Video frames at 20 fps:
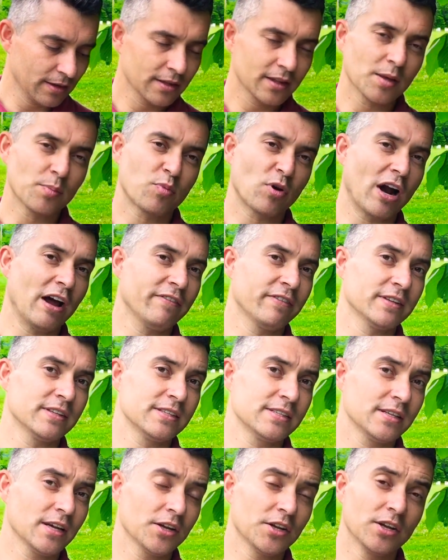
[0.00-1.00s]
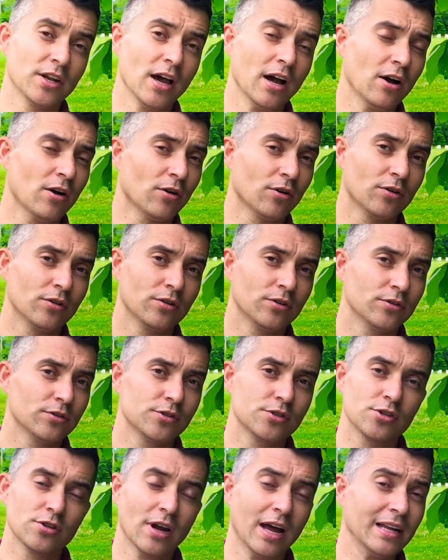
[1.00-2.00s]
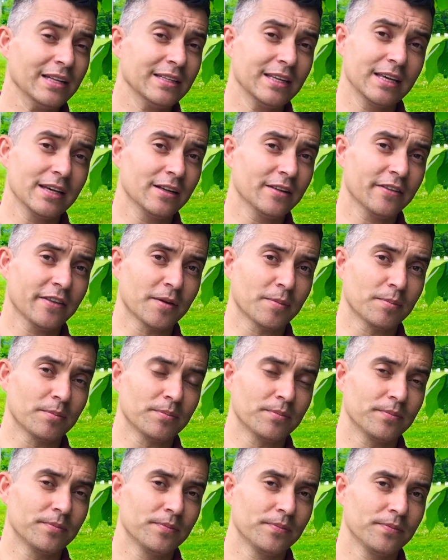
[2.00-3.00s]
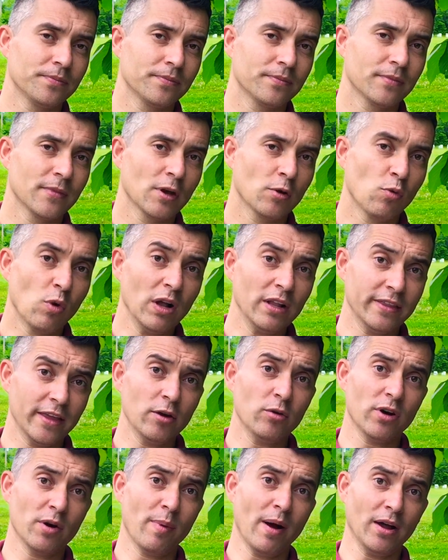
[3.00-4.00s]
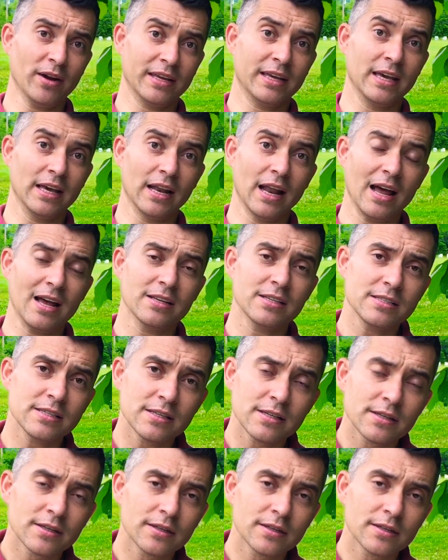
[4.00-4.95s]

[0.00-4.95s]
The prophet said, no, do not kill them. Well, they were about to kill us.